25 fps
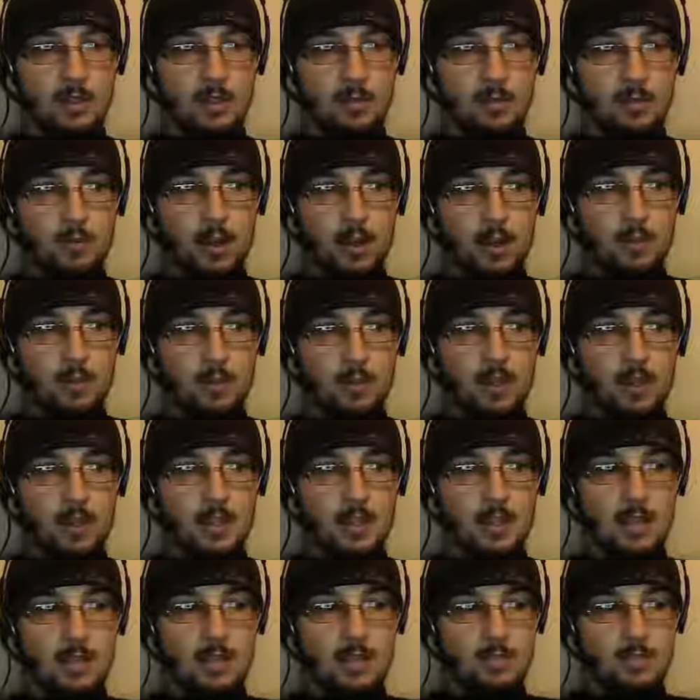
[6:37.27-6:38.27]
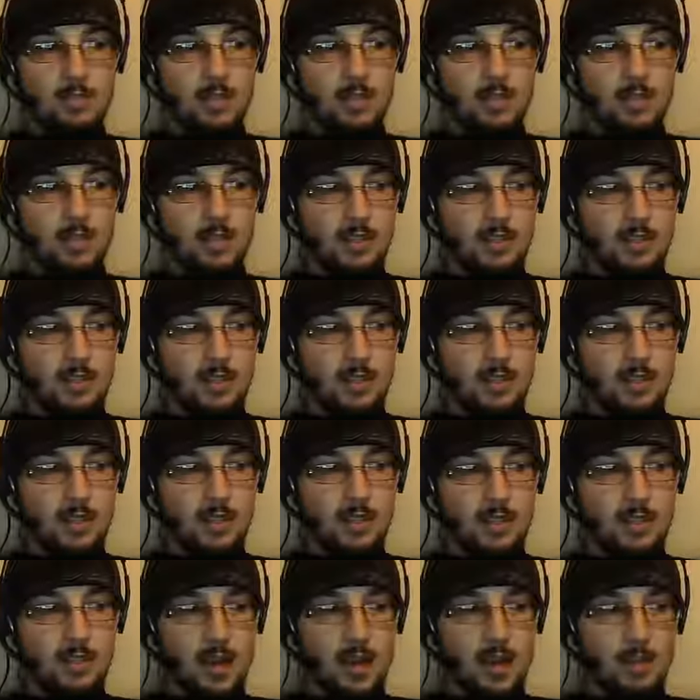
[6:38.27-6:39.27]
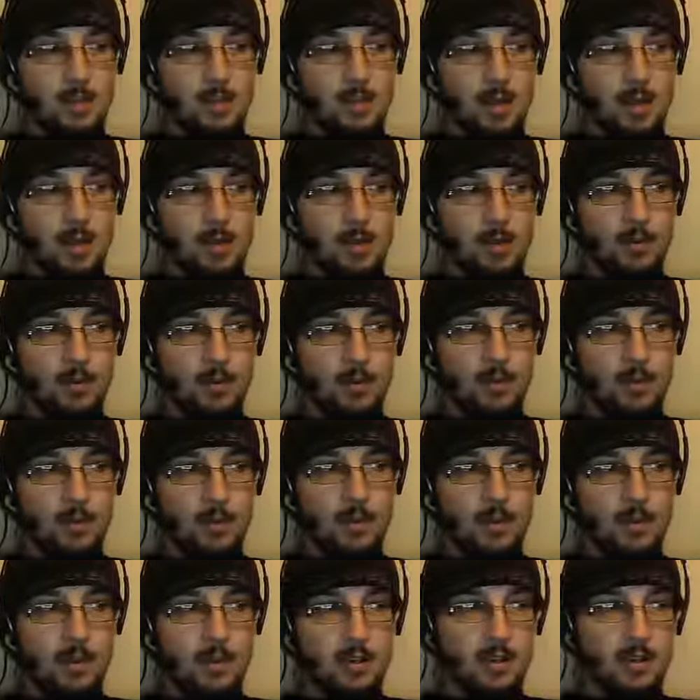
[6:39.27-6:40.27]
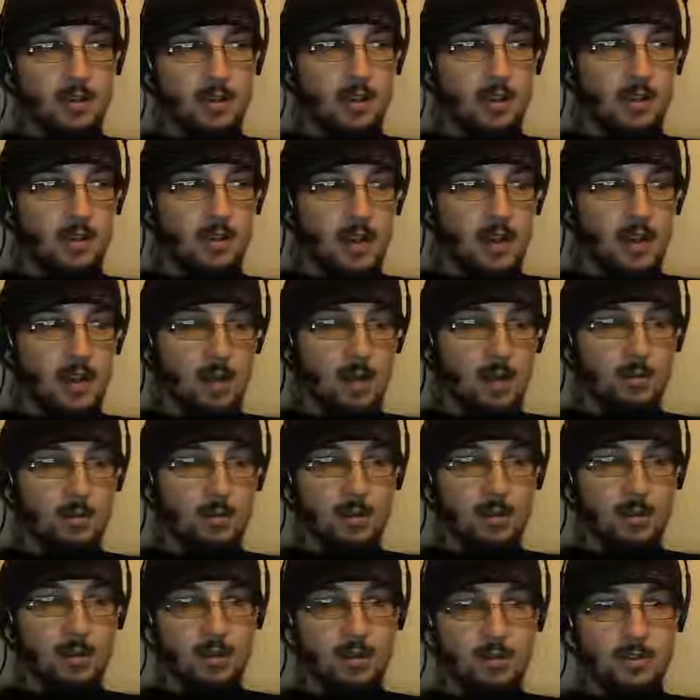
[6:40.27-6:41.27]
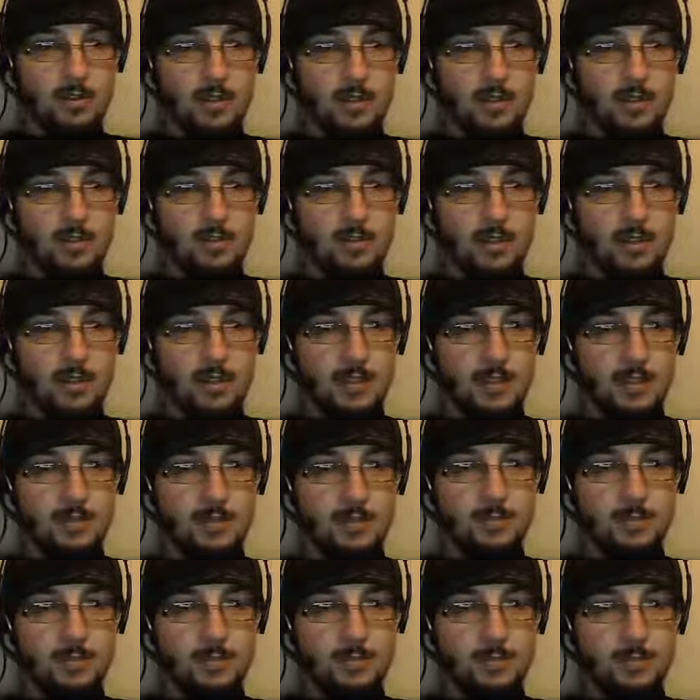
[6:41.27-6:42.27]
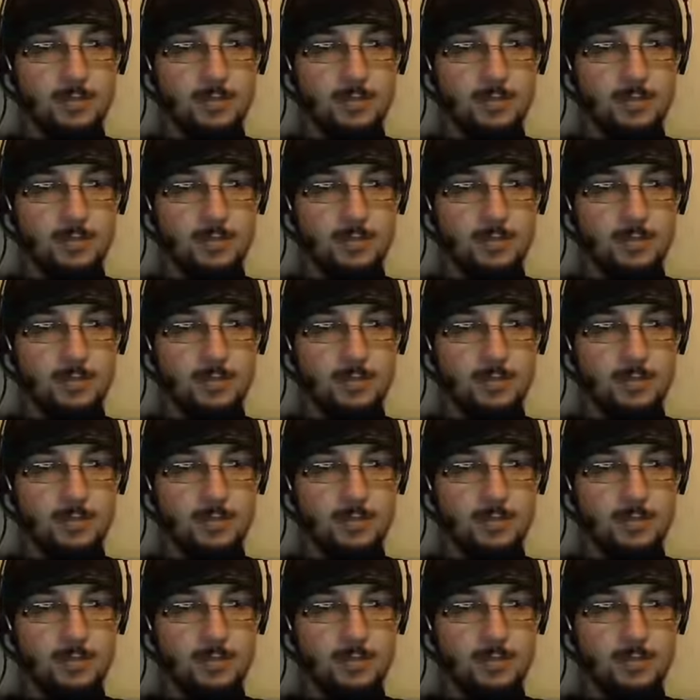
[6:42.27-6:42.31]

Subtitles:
there's probably less differences in the entire Bible than there is in the entire book of Josephus.